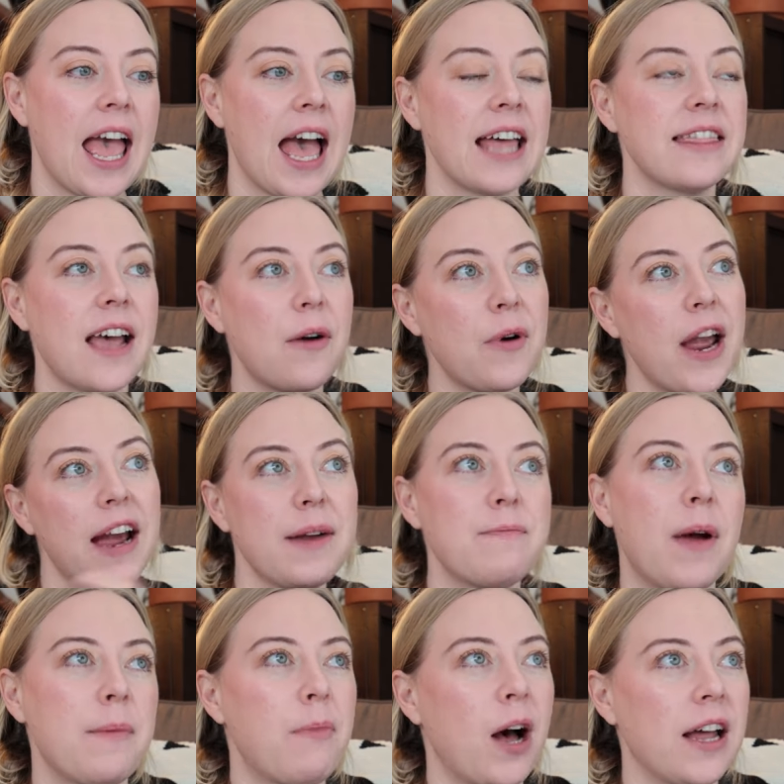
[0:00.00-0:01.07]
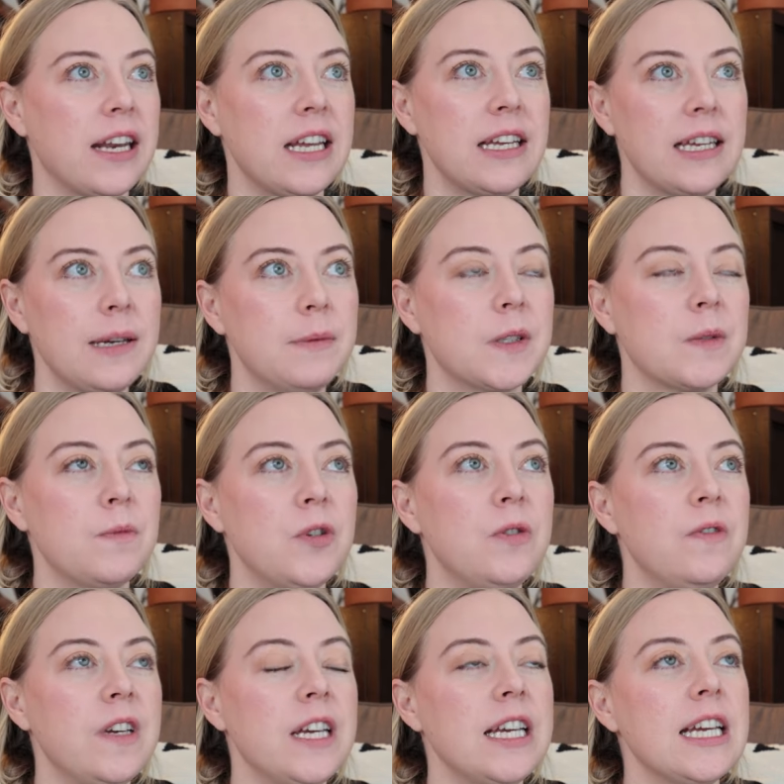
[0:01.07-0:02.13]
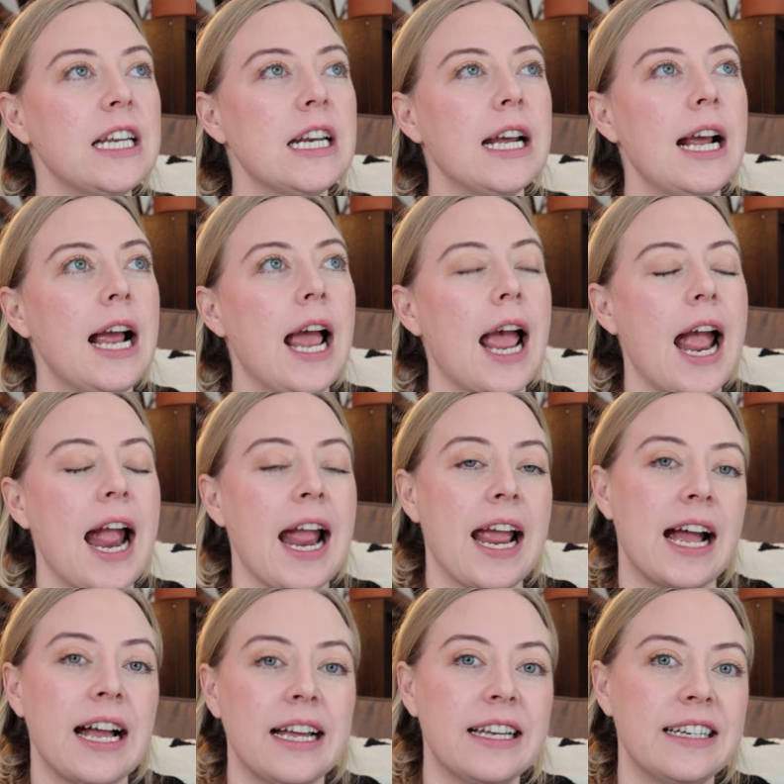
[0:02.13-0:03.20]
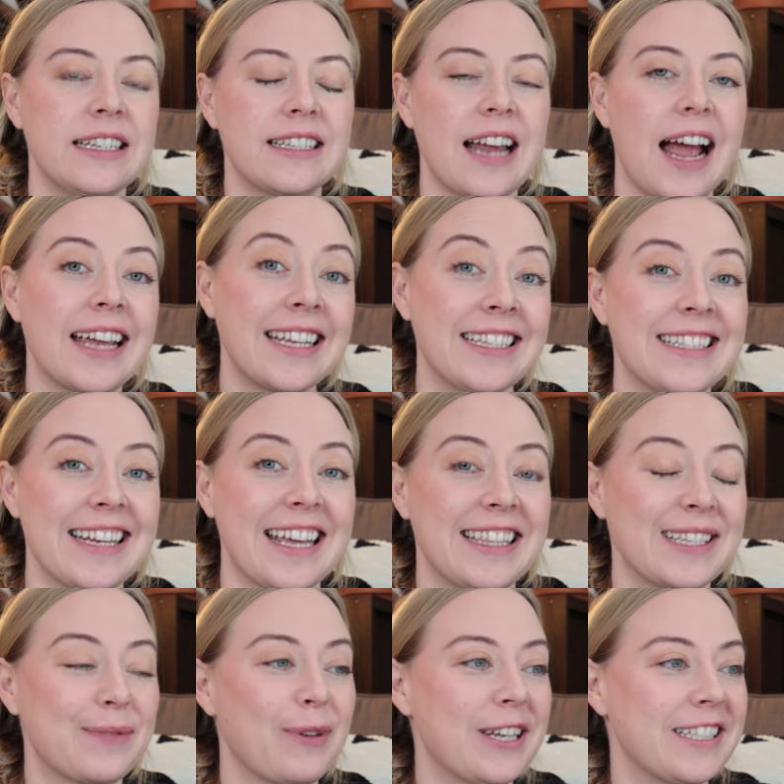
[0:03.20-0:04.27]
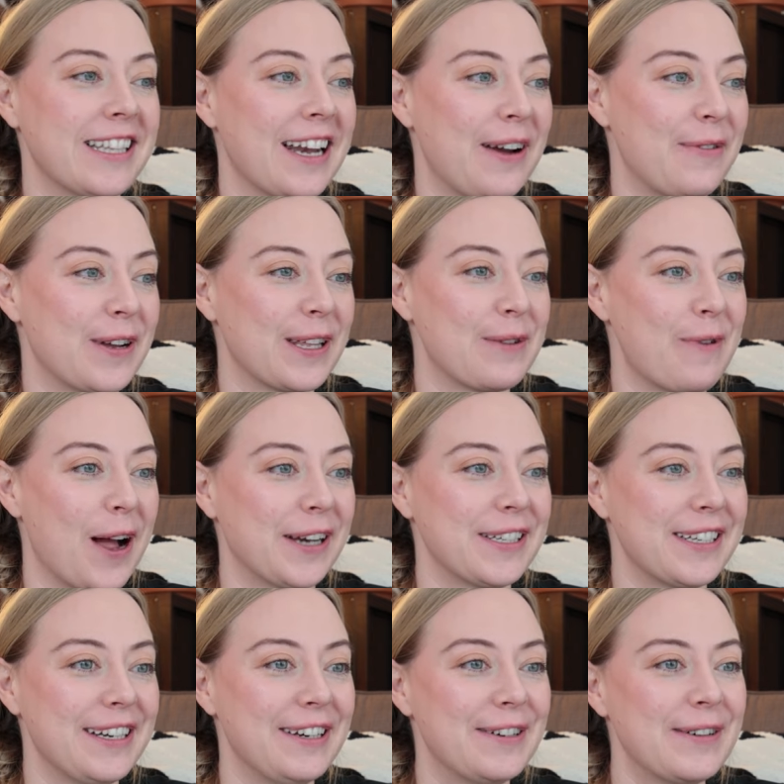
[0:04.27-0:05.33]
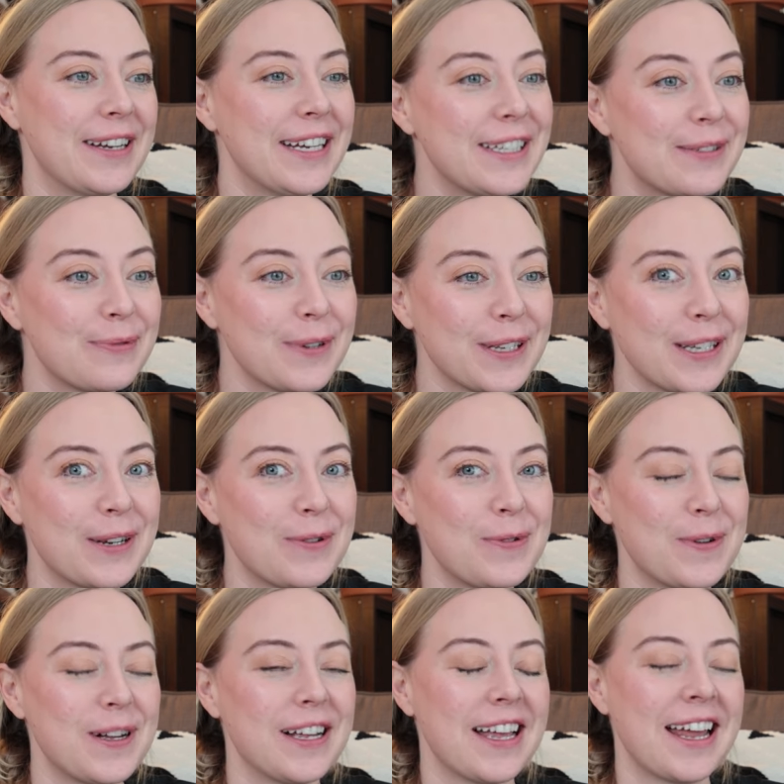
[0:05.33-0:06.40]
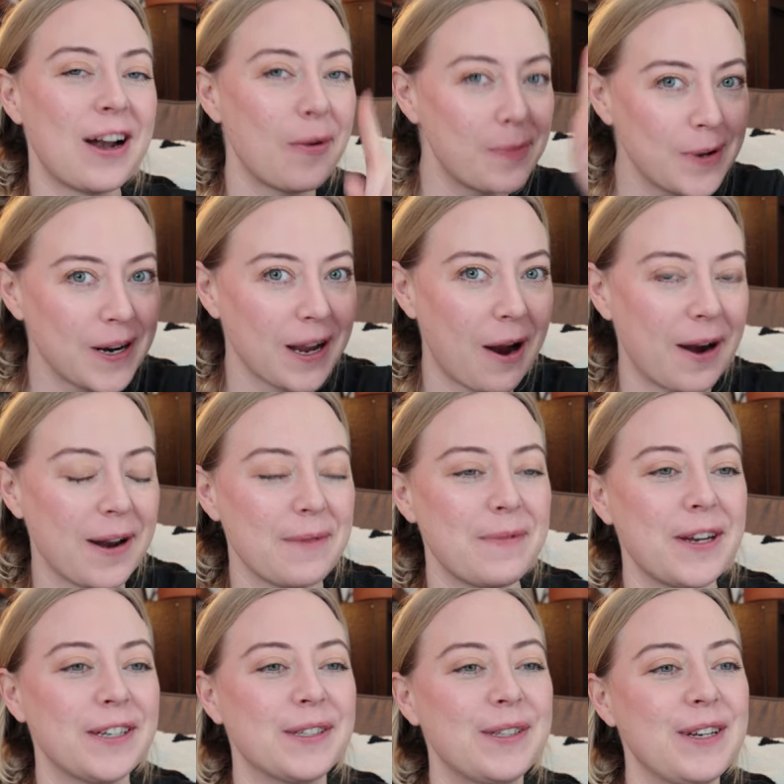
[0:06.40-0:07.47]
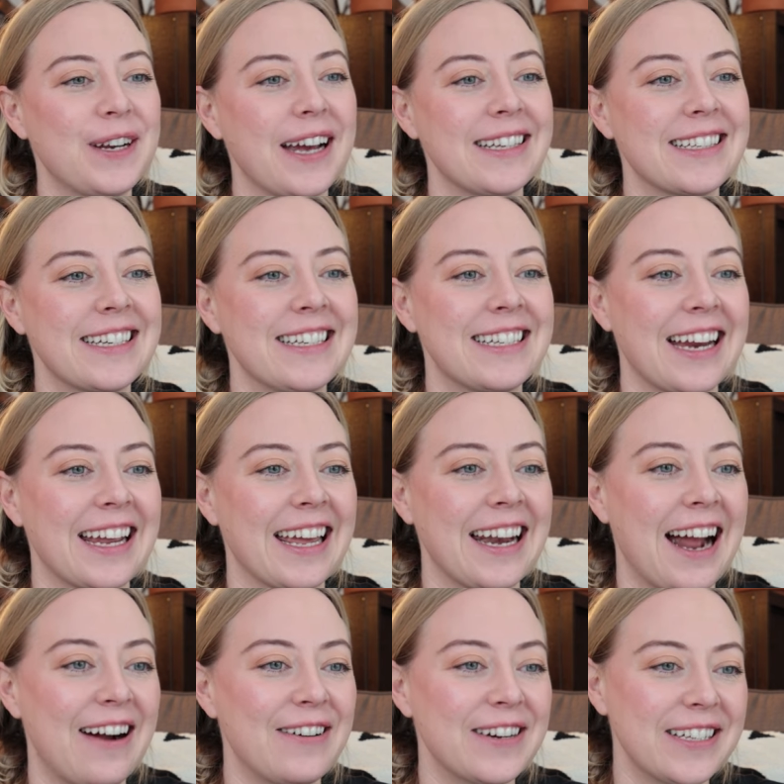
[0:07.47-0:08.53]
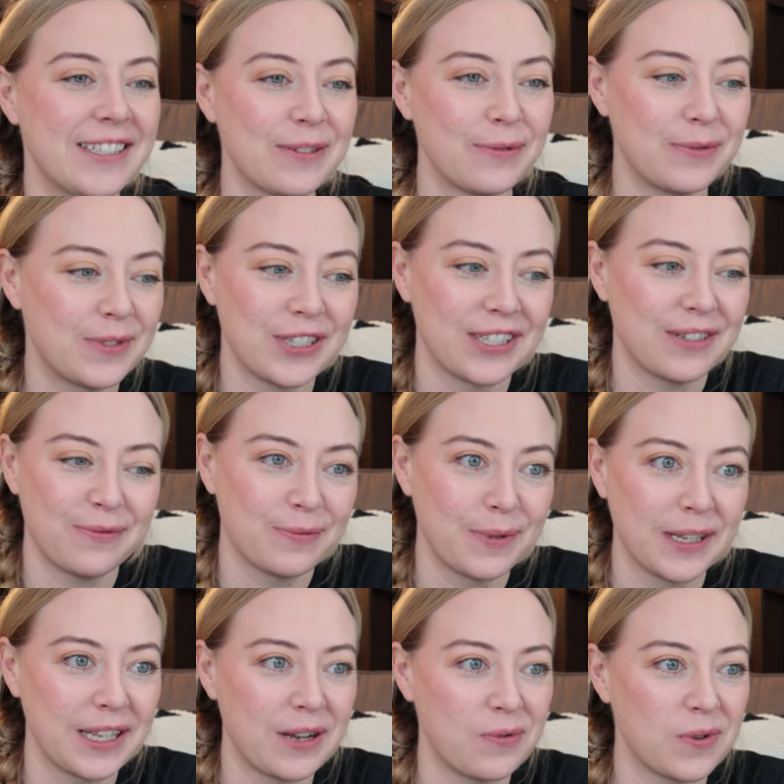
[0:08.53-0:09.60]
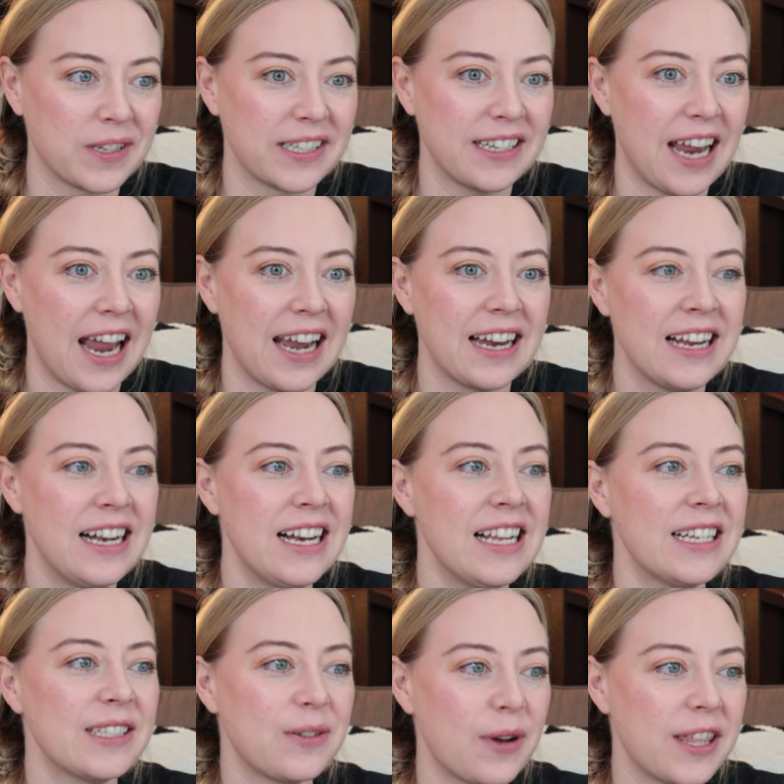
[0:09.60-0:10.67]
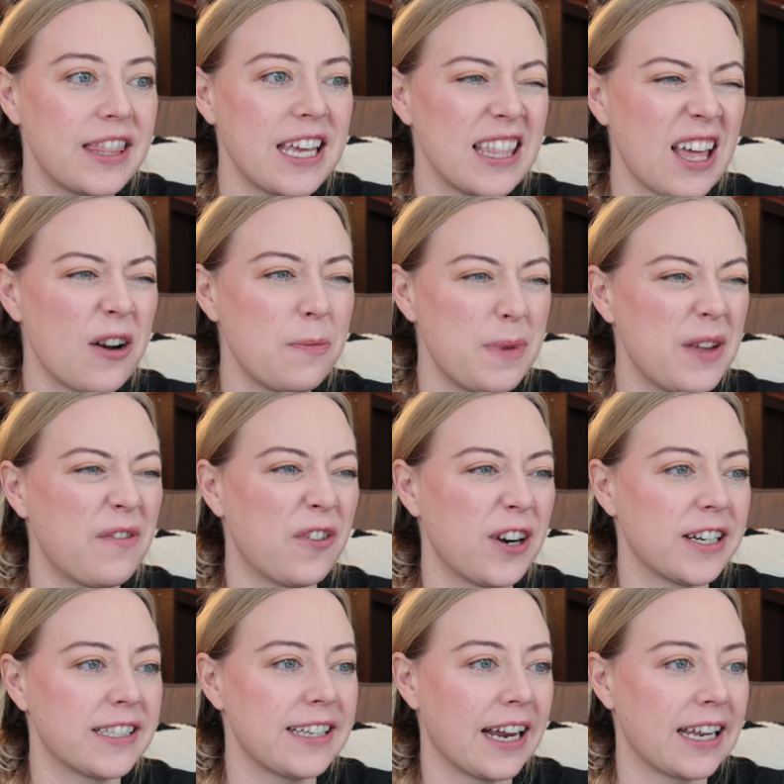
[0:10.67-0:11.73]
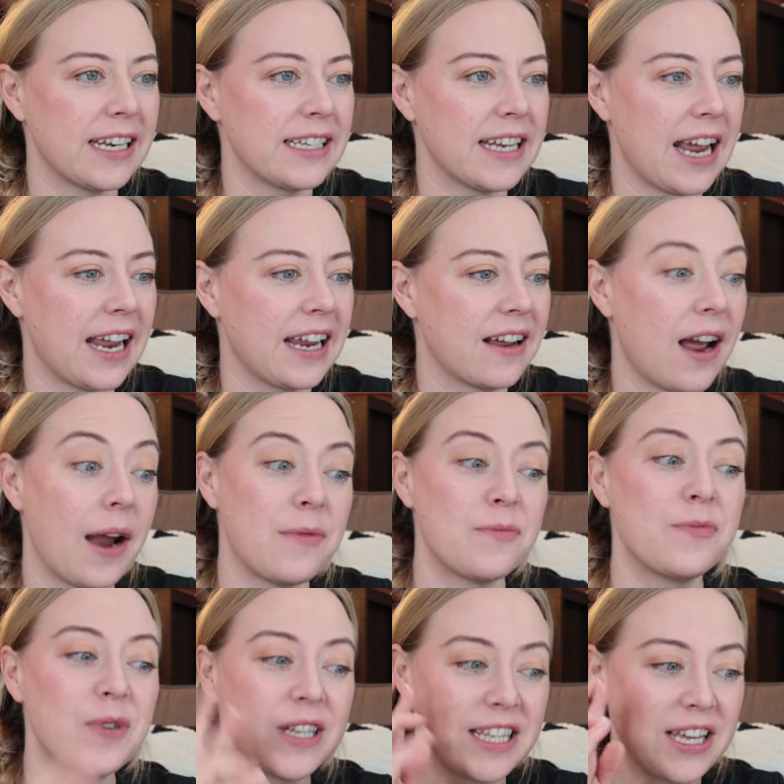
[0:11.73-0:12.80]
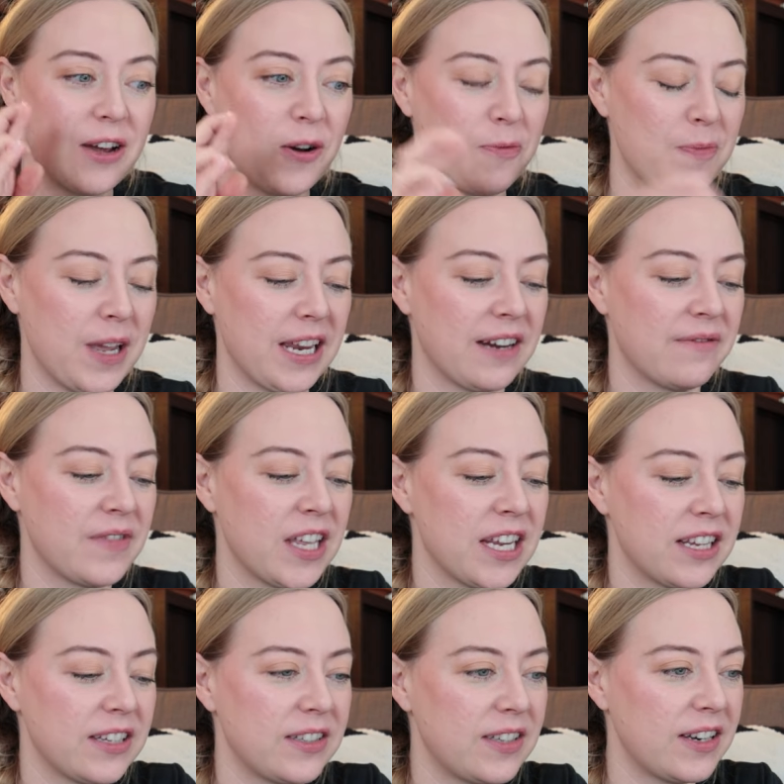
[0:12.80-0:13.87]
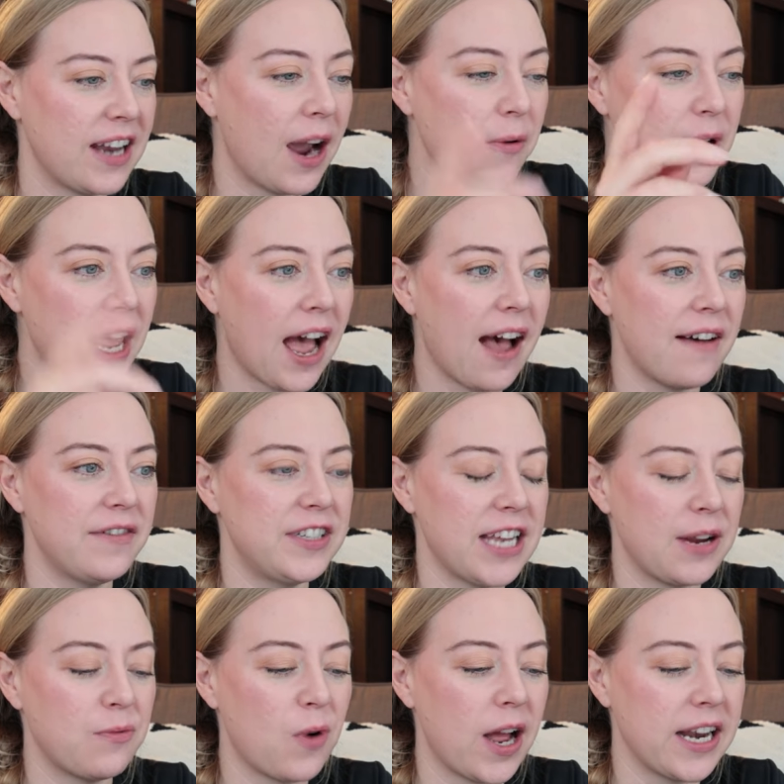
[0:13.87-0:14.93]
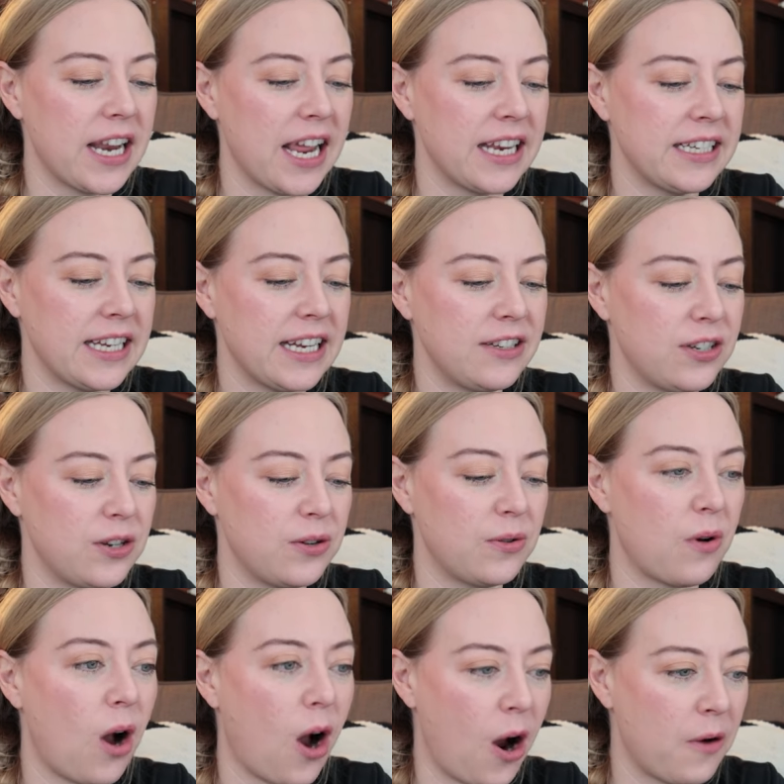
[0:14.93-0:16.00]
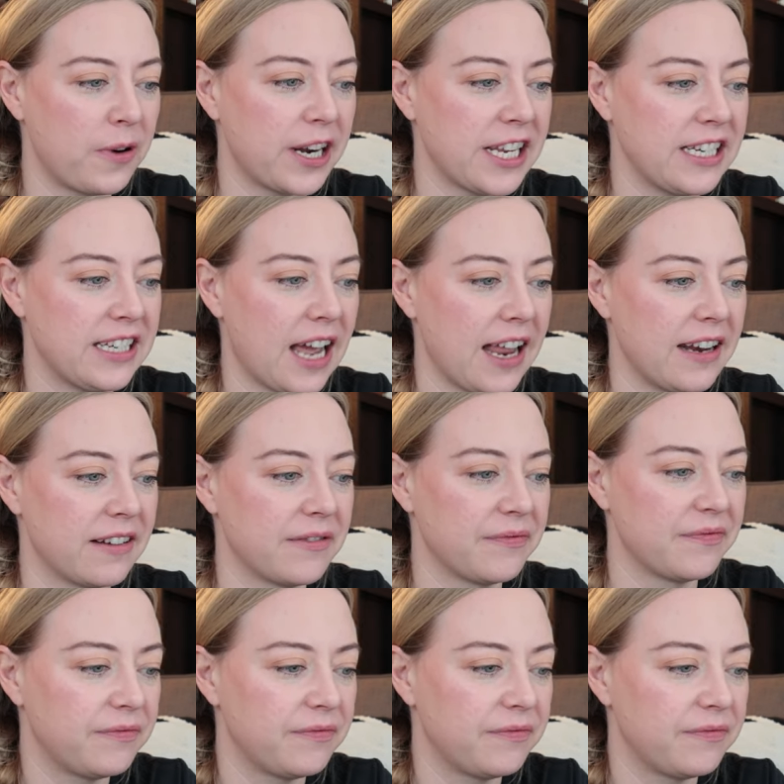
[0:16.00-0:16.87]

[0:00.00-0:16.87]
And that way my body keeps moving and I can stay in this place that I really want to. It's really cool. And I'll put a card up here so you guys can check it out. It's just a really cool stay. So I think that'll be for our second day. I'm really hoping. So now we have day one and day two already done.